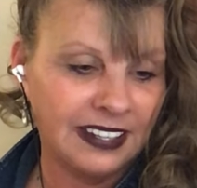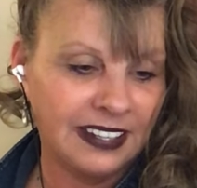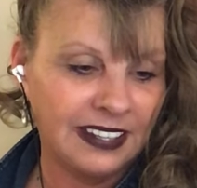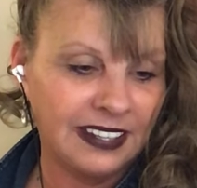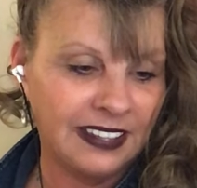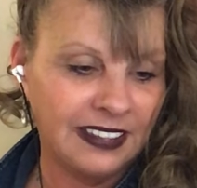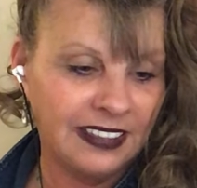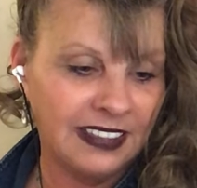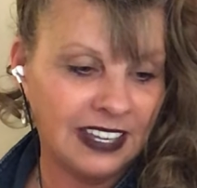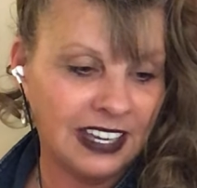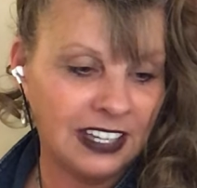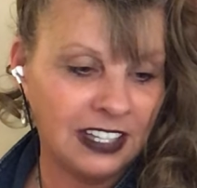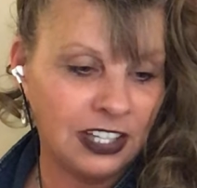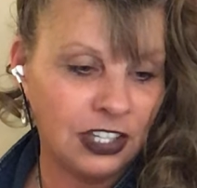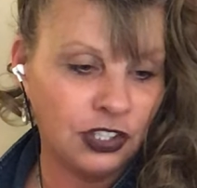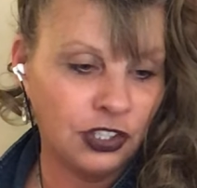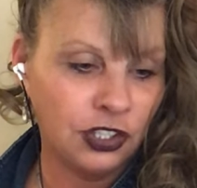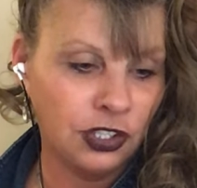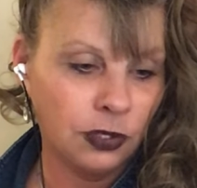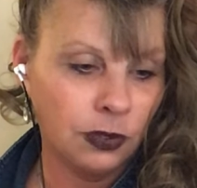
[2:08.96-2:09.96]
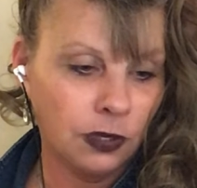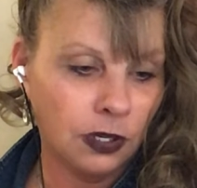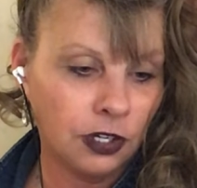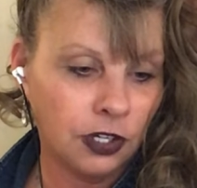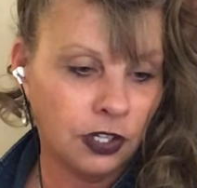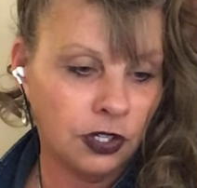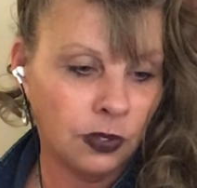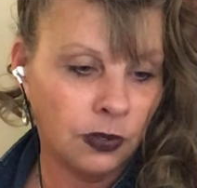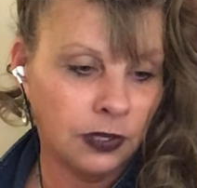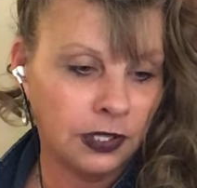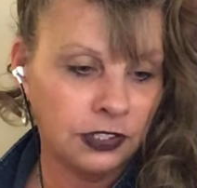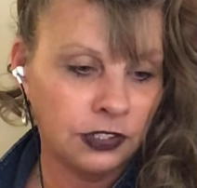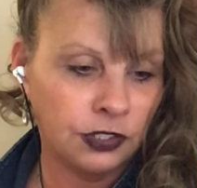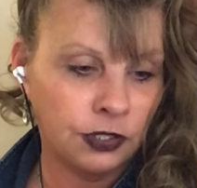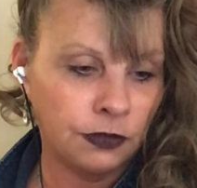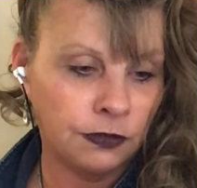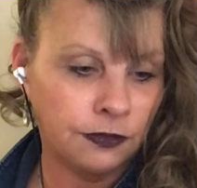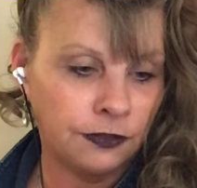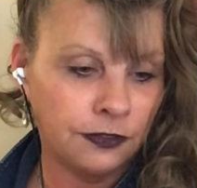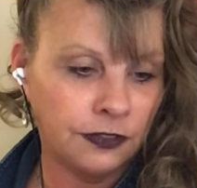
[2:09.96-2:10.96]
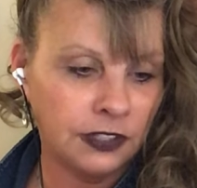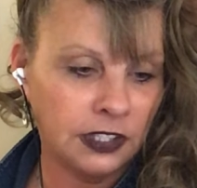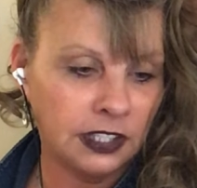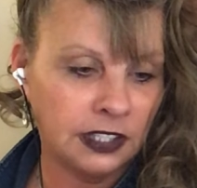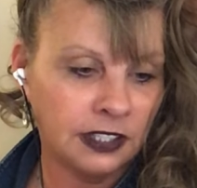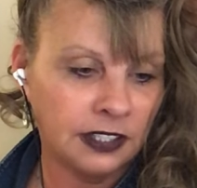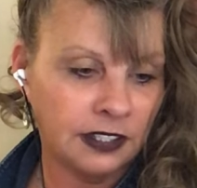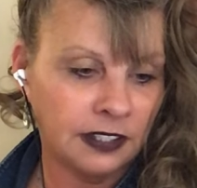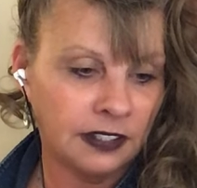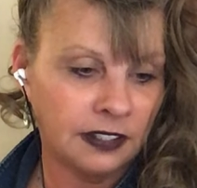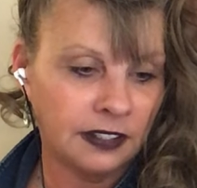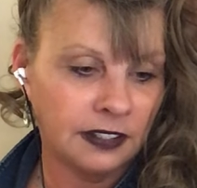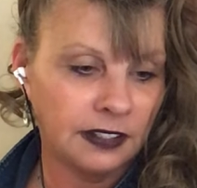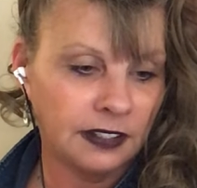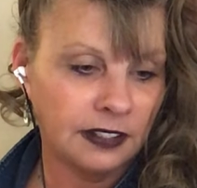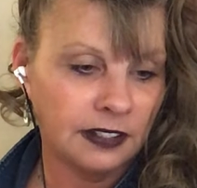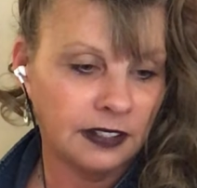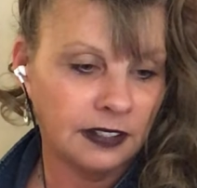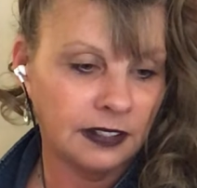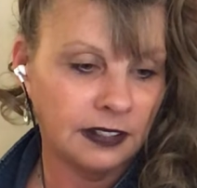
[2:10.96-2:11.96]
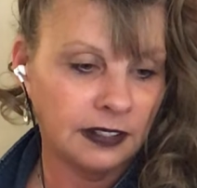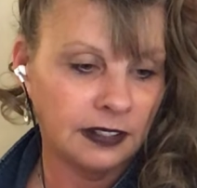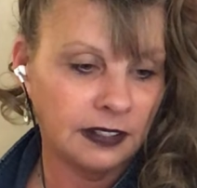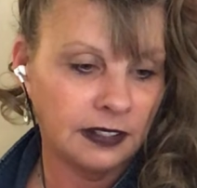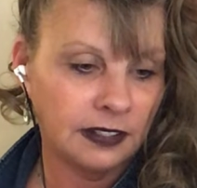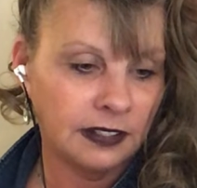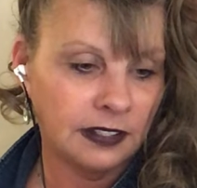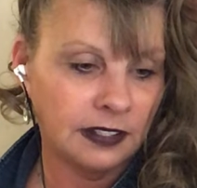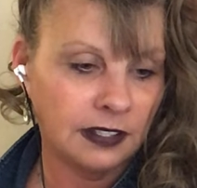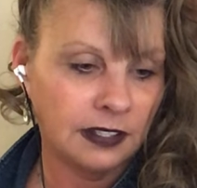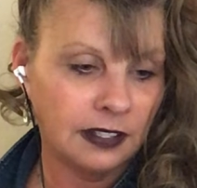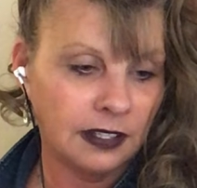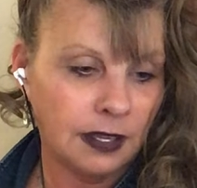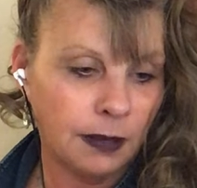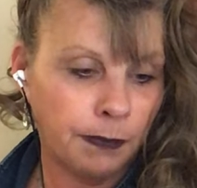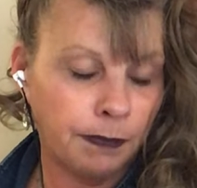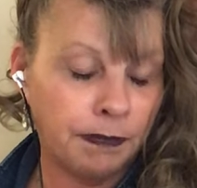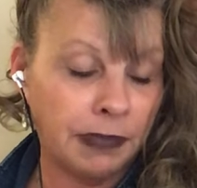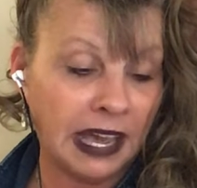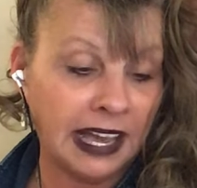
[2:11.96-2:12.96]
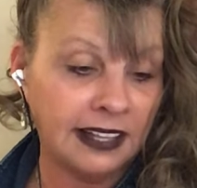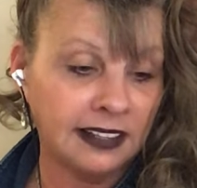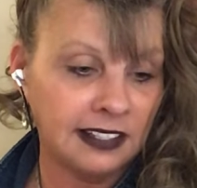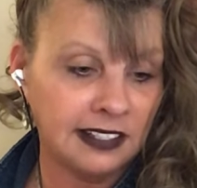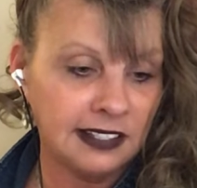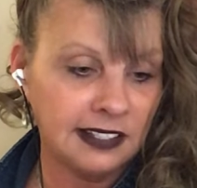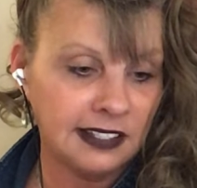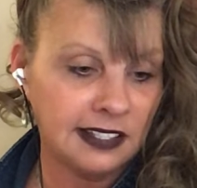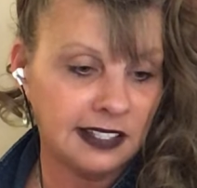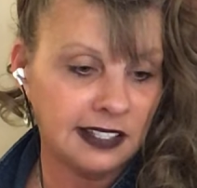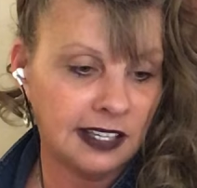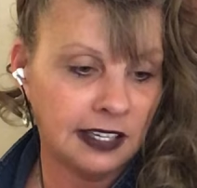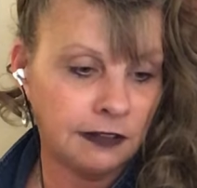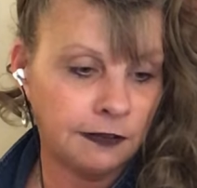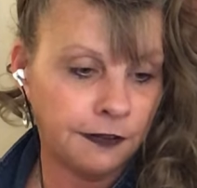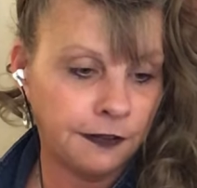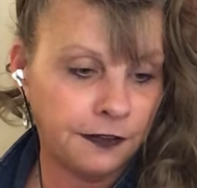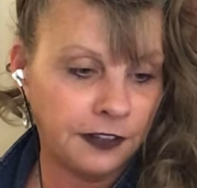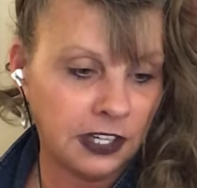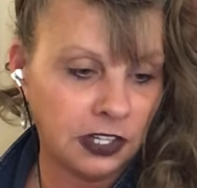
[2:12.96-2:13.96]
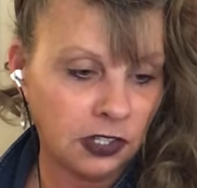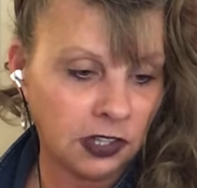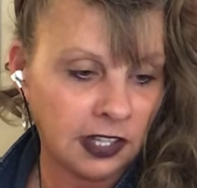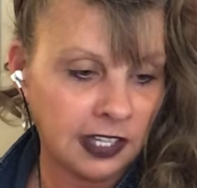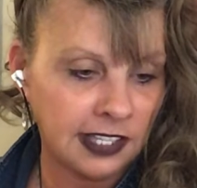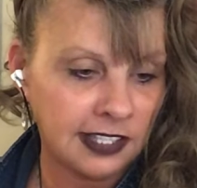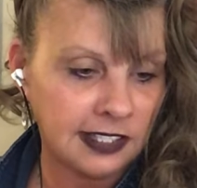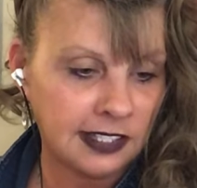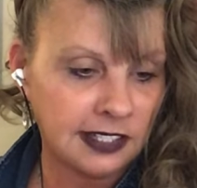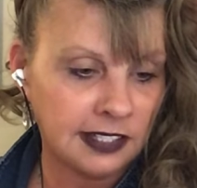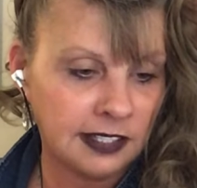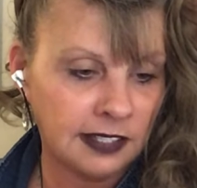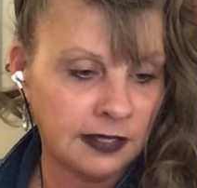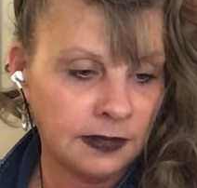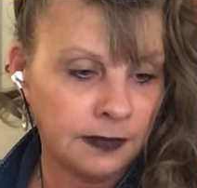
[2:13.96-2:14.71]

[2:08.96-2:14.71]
then you are going to feel balanced and fearless.